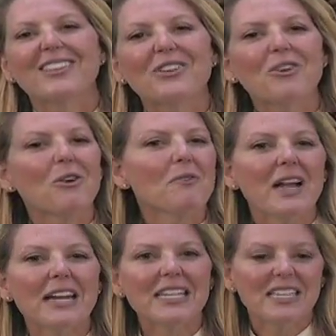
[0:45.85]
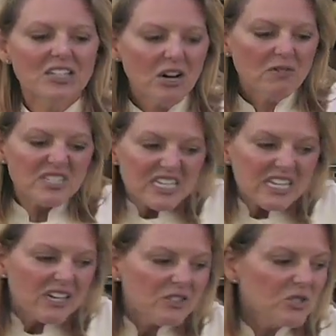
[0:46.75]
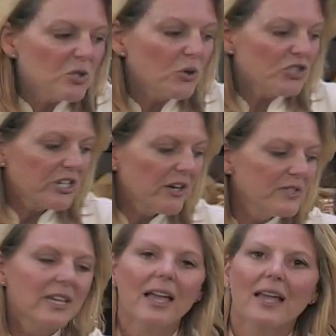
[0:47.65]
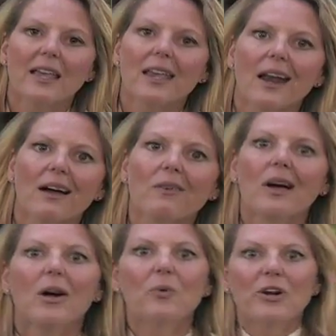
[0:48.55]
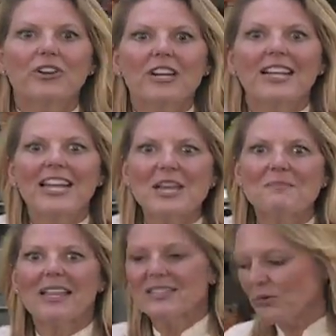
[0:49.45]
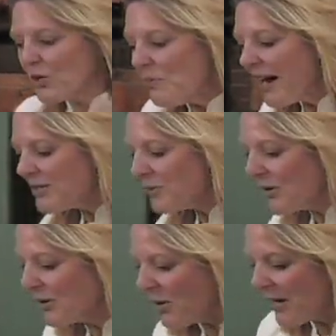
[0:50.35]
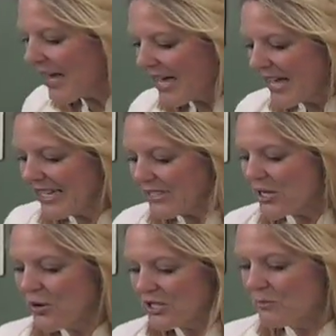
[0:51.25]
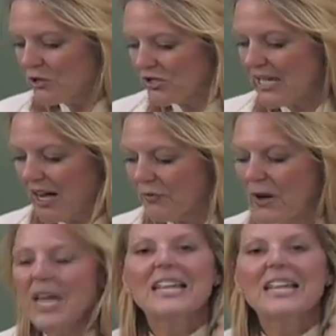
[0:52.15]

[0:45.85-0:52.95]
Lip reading: they're already, sitting on the store shelf saying, when are you going to eat me? So you might as well go ahead and toast them yourself.